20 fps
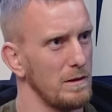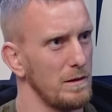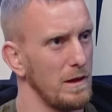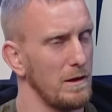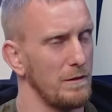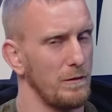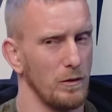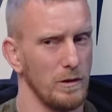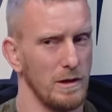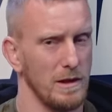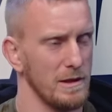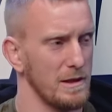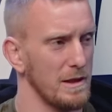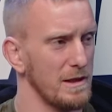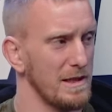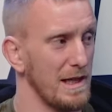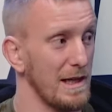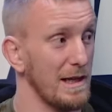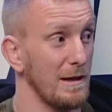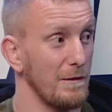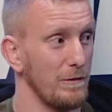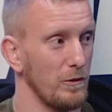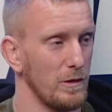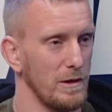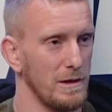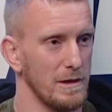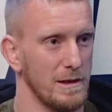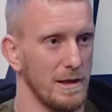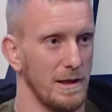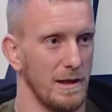Yeah, four years, exactly four
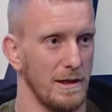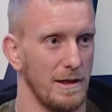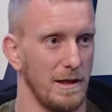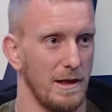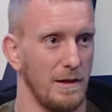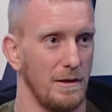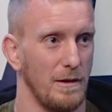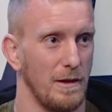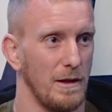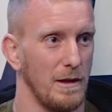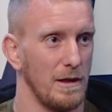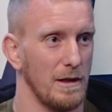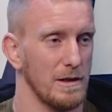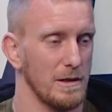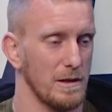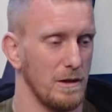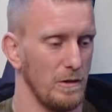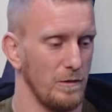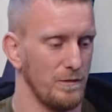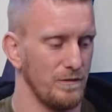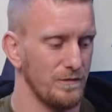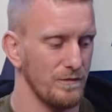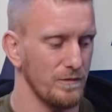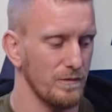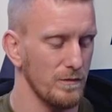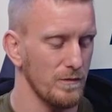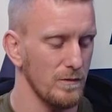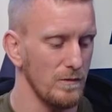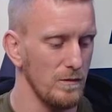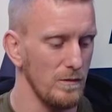years to the day. So
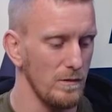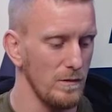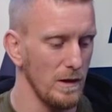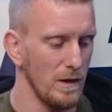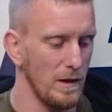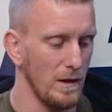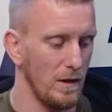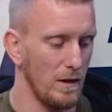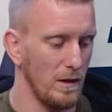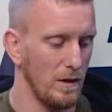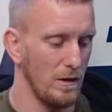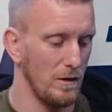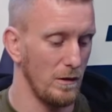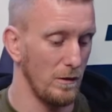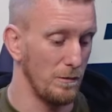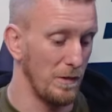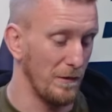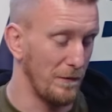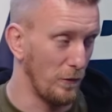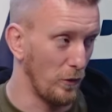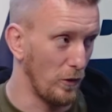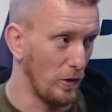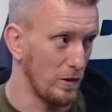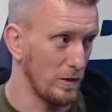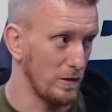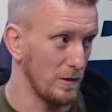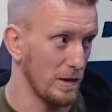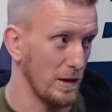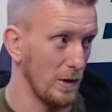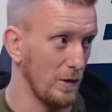
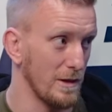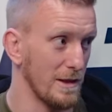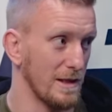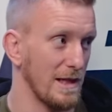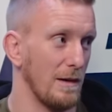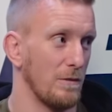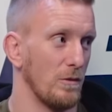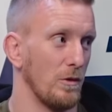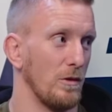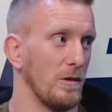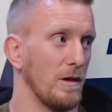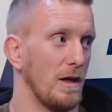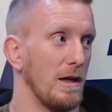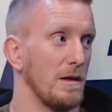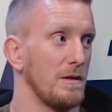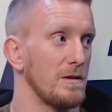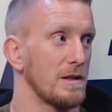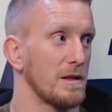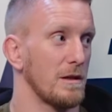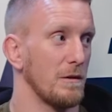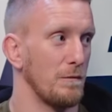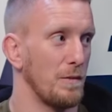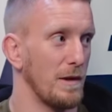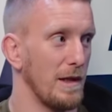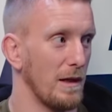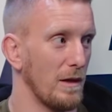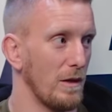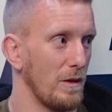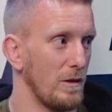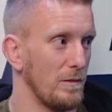before going to Cameroon, I used to
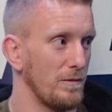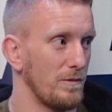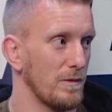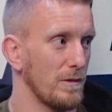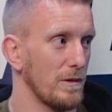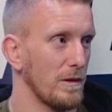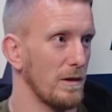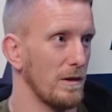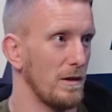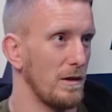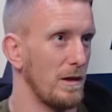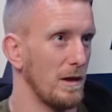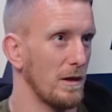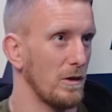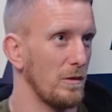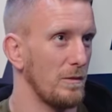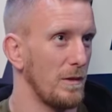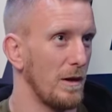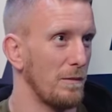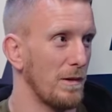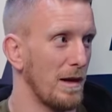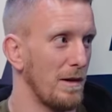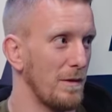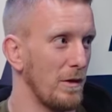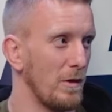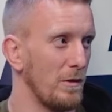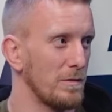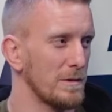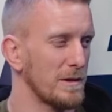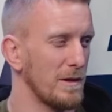compete a lot. I got my black
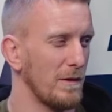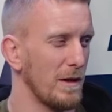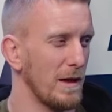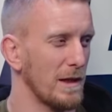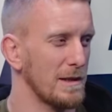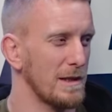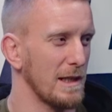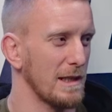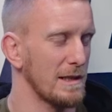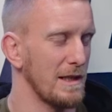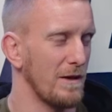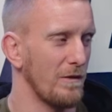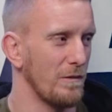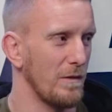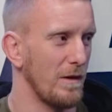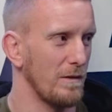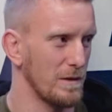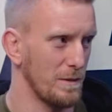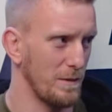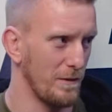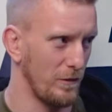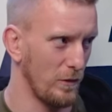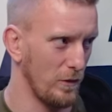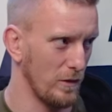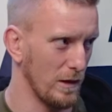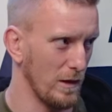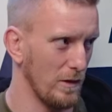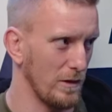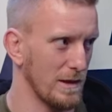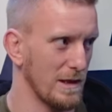belt something like six, seven months
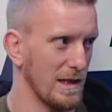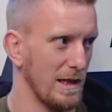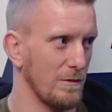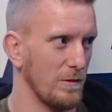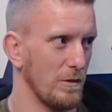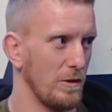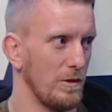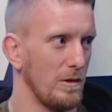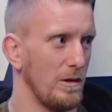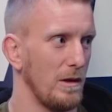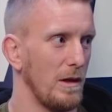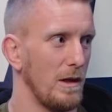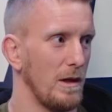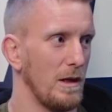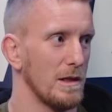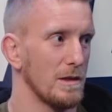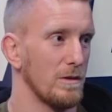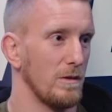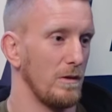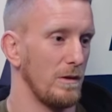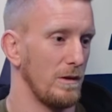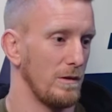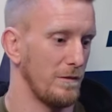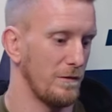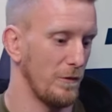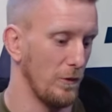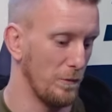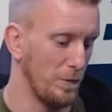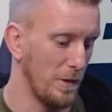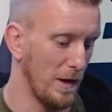before going to Cameroon. So
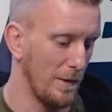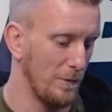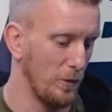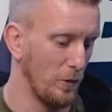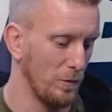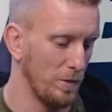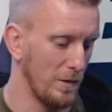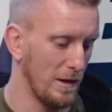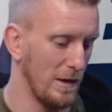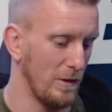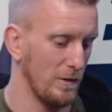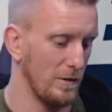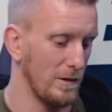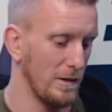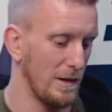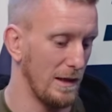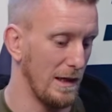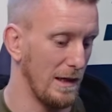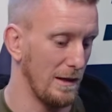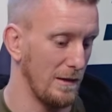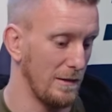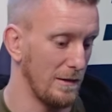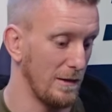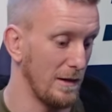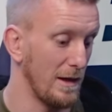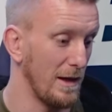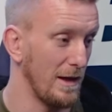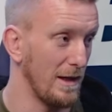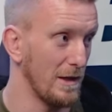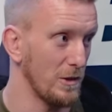through purple, brown, and
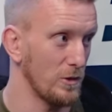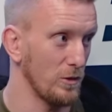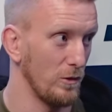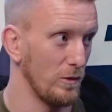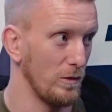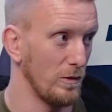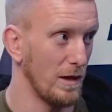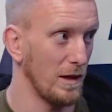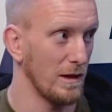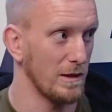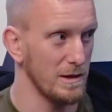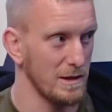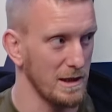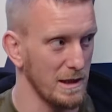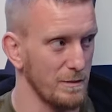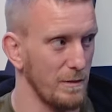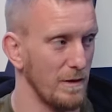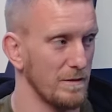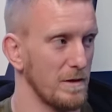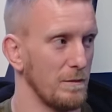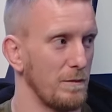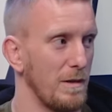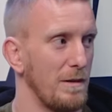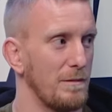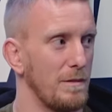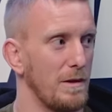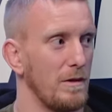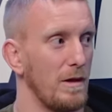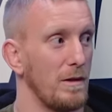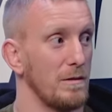the initial like six months of
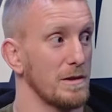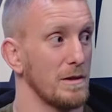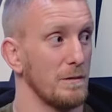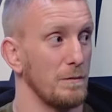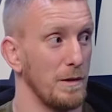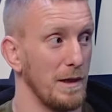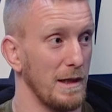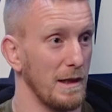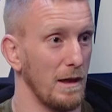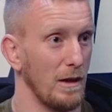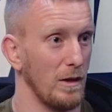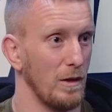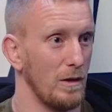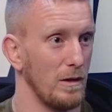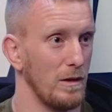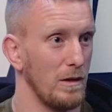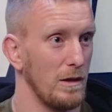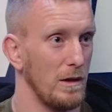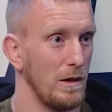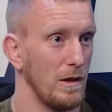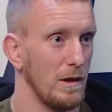black belt, I was competing a lot.